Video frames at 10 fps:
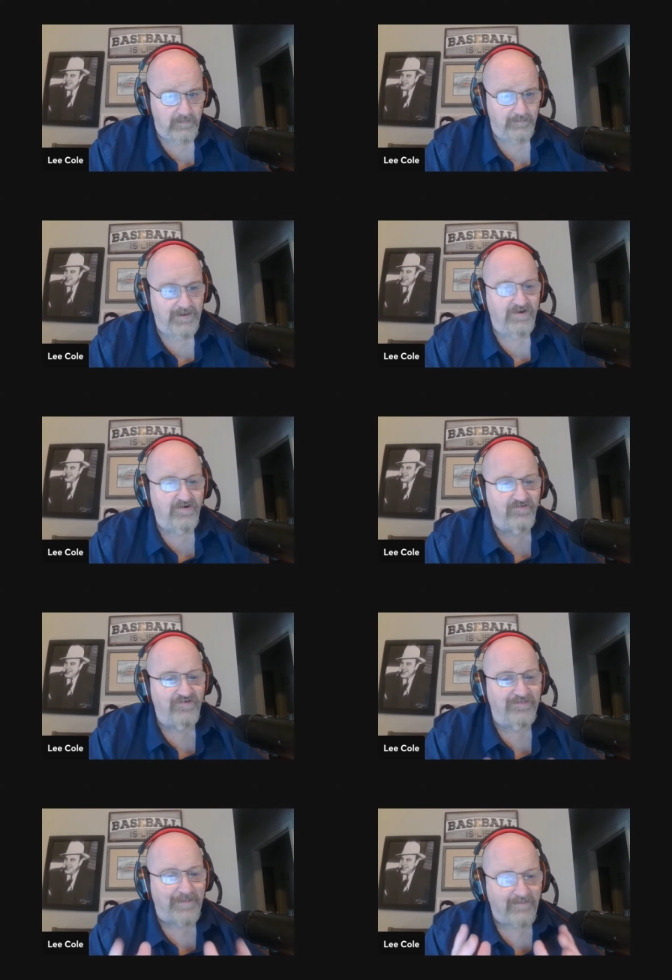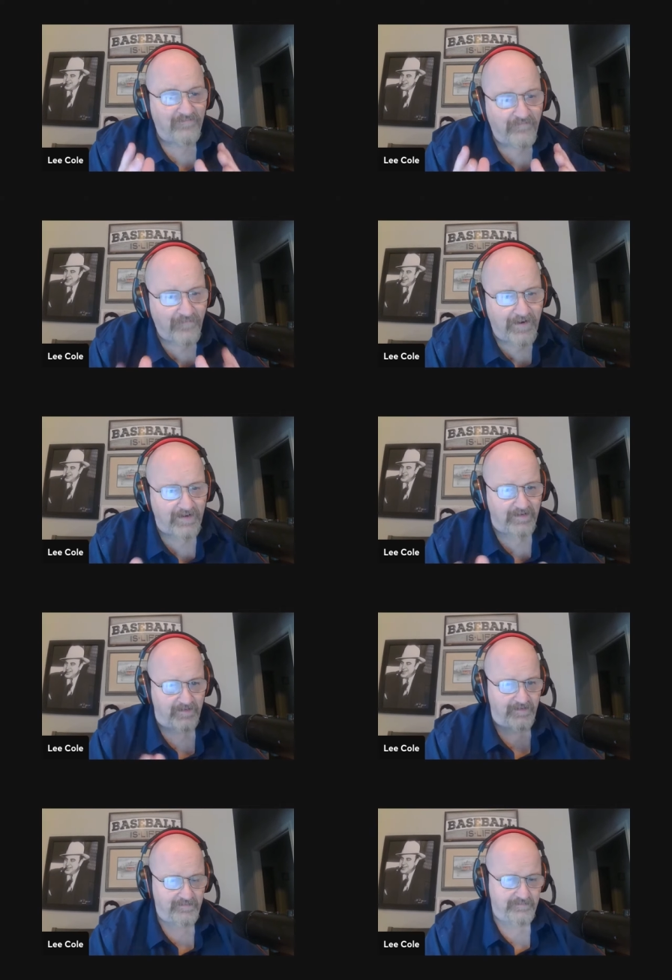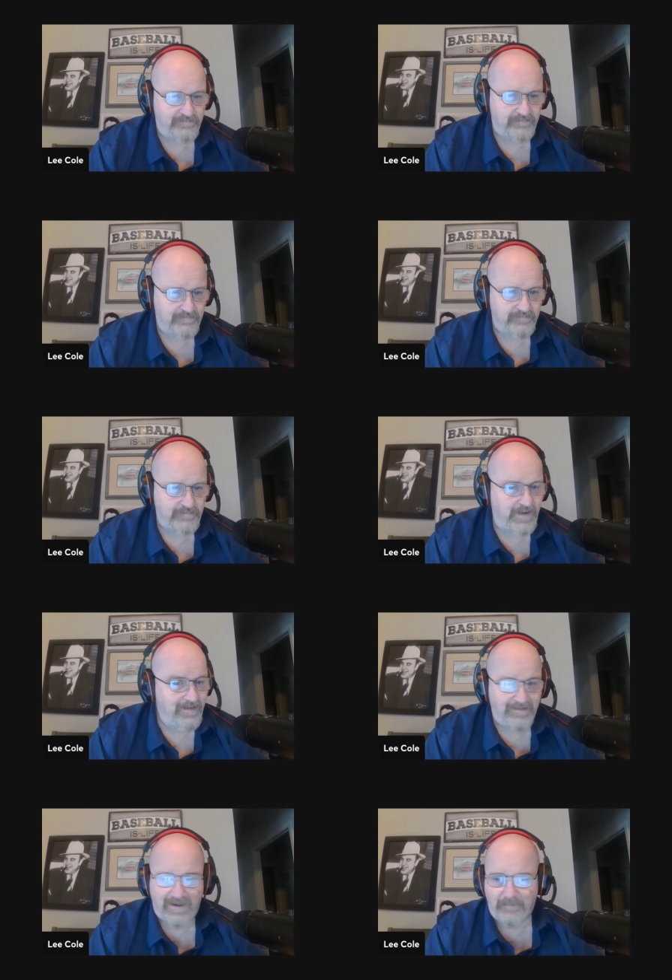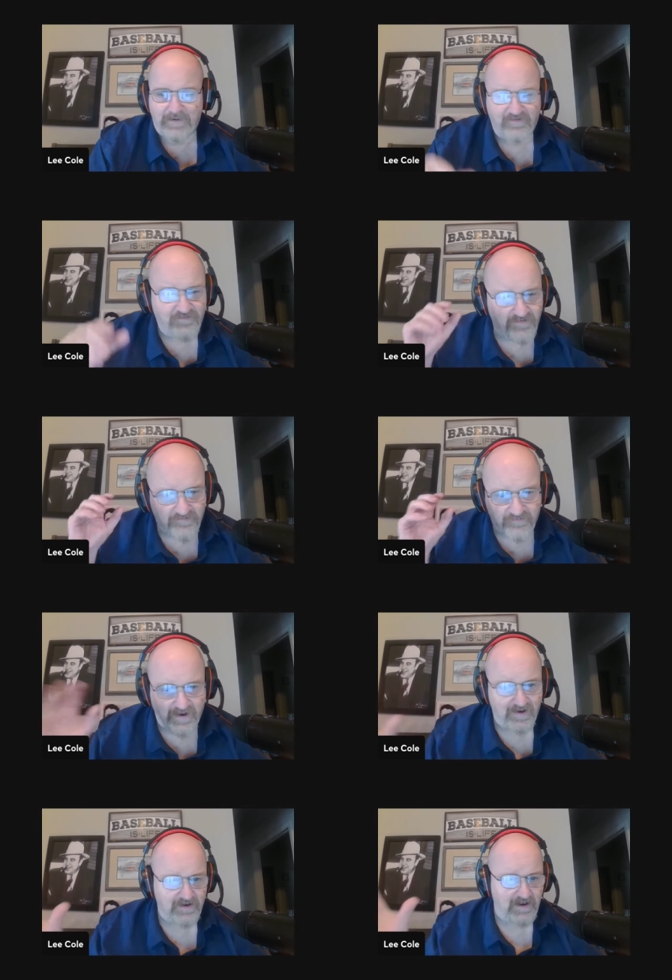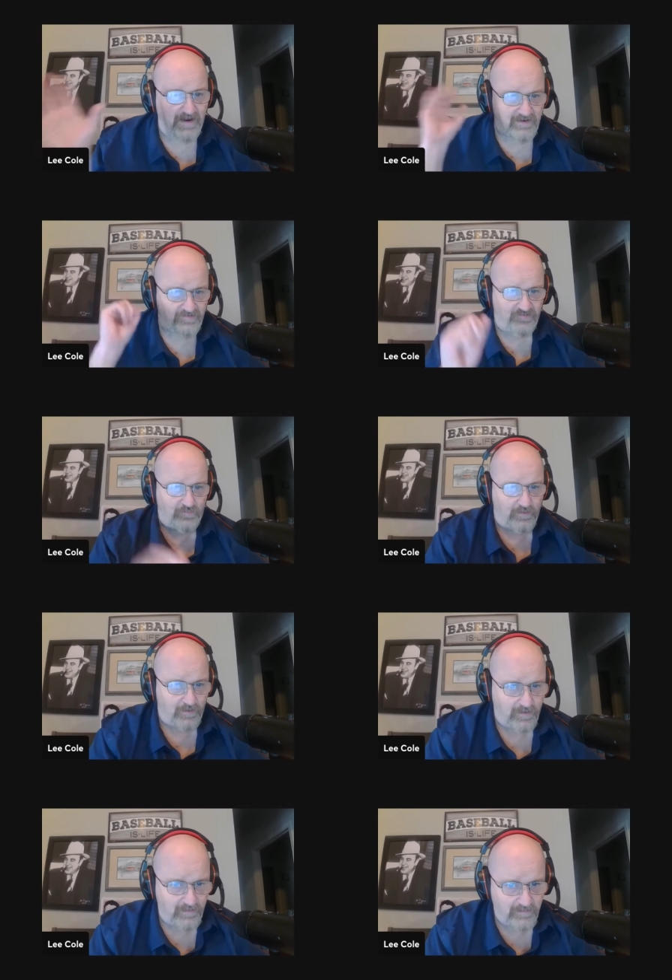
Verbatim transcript: because she's my friend, not because she's John Gotti's daughter.